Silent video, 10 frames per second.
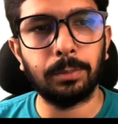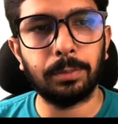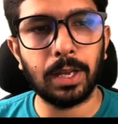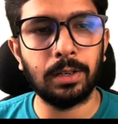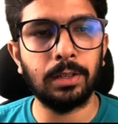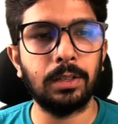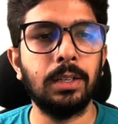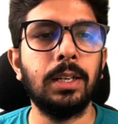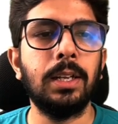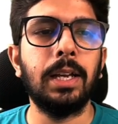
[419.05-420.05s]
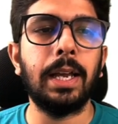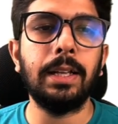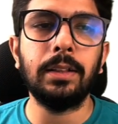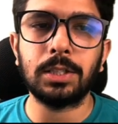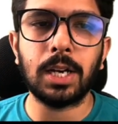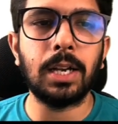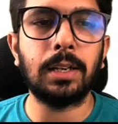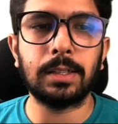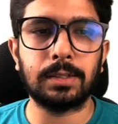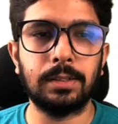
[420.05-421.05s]
parent in the child
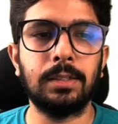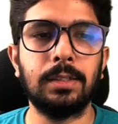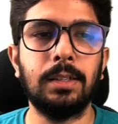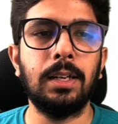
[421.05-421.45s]
classes,